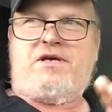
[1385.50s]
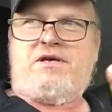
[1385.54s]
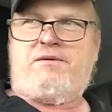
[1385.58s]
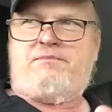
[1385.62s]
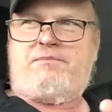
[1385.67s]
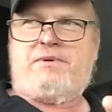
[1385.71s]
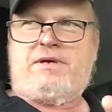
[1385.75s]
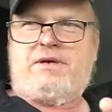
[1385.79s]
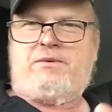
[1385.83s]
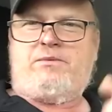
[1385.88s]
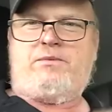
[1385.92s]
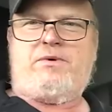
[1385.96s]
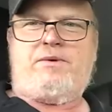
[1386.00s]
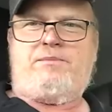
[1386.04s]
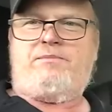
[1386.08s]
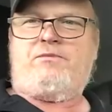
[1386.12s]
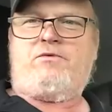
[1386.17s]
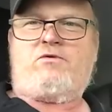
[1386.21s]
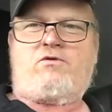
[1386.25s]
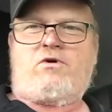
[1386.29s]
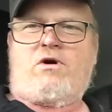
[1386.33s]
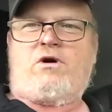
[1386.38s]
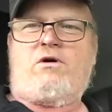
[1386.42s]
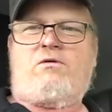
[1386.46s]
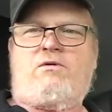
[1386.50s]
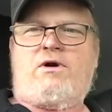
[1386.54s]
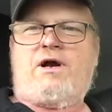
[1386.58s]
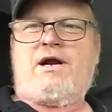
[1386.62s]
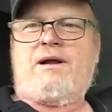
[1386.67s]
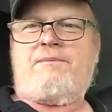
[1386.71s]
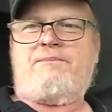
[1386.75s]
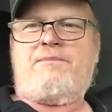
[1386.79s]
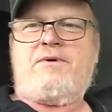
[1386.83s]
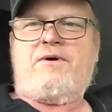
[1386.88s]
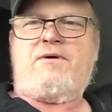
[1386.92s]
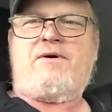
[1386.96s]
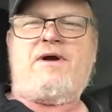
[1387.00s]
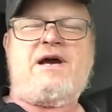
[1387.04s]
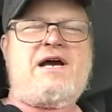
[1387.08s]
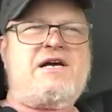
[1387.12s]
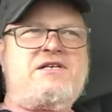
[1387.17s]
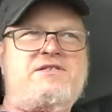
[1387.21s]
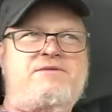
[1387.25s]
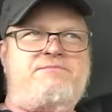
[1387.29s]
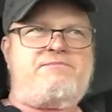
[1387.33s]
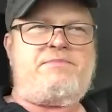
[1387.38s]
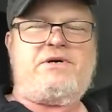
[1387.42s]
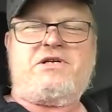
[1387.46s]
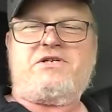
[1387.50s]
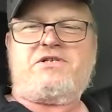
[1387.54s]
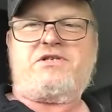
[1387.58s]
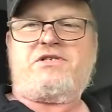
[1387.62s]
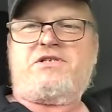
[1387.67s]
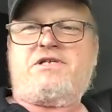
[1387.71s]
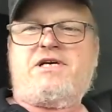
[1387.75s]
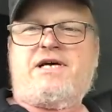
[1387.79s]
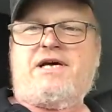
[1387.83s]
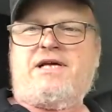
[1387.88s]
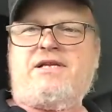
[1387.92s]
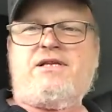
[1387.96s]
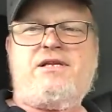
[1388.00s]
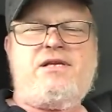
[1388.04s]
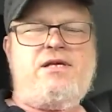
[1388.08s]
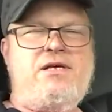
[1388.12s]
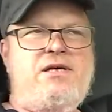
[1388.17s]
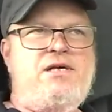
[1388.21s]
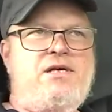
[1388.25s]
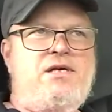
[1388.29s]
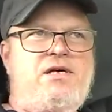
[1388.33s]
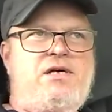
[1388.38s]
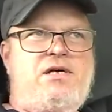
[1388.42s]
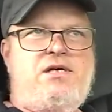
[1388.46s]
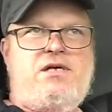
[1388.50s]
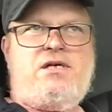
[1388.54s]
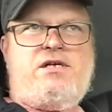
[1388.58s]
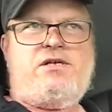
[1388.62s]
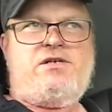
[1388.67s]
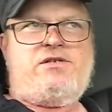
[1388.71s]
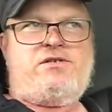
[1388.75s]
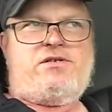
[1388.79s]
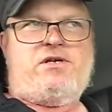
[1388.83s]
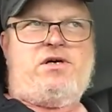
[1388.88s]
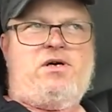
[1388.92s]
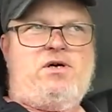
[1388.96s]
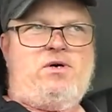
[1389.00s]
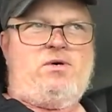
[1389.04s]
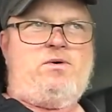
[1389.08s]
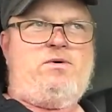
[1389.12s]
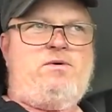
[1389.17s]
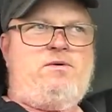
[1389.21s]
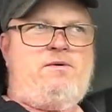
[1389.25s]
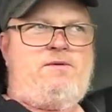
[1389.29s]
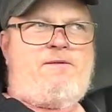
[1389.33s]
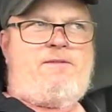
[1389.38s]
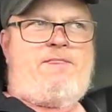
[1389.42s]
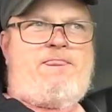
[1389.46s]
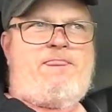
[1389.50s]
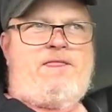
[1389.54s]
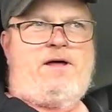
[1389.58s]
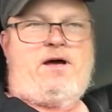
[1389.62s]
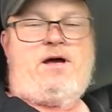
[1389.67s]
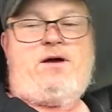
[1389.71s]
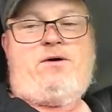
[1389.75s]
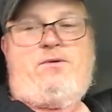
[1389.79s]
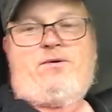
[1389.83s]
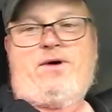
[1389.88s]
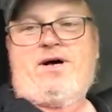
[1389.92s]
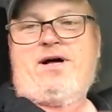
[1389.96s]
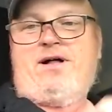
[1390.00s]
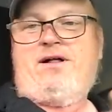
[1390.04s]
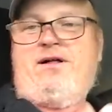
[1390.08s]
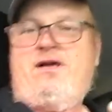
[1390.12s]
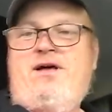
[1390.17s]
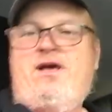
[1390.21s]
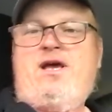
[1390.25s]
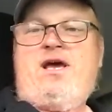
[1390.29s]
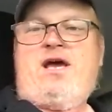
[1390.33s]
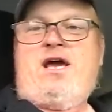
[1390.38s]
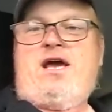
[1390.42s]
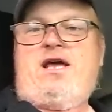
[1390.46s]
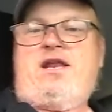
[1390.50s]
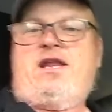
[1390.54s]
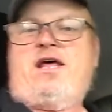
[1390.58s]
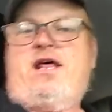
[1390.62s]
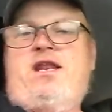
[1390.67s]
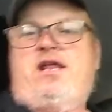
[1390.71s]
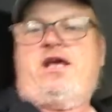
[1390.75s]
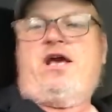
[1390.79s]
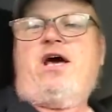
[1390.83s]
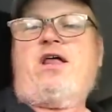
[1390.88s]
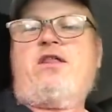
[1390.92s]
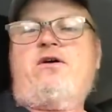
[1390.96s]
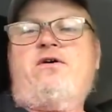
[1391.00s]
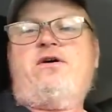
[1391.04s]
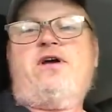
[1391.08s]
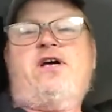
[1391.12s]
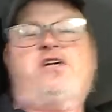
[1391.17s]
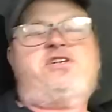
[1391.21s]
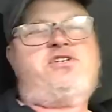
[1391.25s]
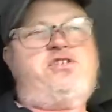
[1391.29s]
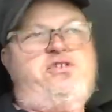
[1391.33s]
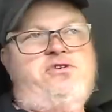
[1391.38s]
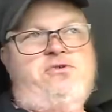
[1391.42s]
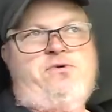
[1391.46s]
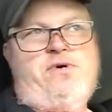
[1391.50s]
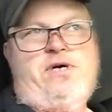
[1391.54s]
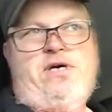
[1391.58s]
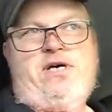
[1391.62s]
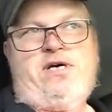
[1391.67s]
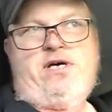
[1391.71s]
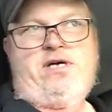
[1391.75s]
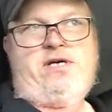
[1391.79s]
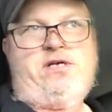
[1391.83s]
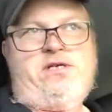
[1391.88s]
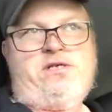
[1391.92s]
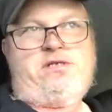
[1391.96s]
DEP would crawl right up your ass and pitch a tent. So, well, and then the other issue is,